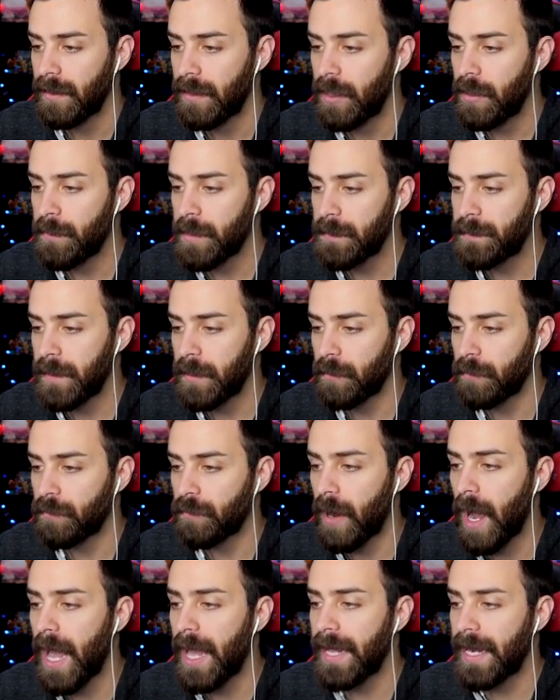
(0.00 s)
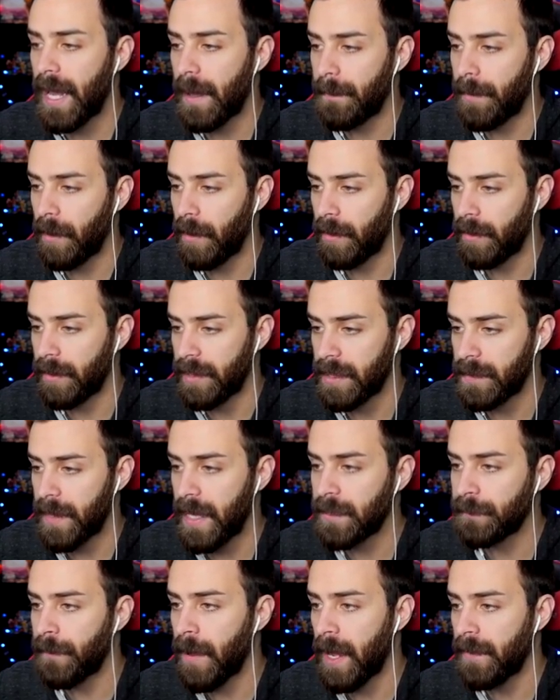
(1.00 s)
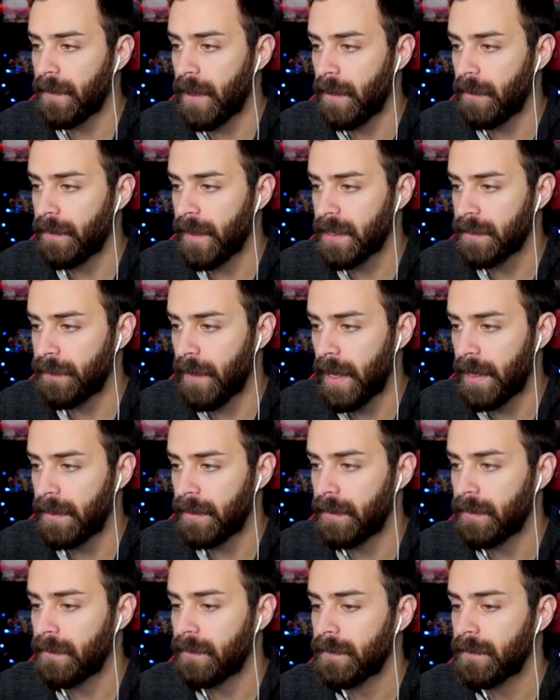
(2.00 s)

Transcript: You must be a riot at parties. That's fine, though. That's fine.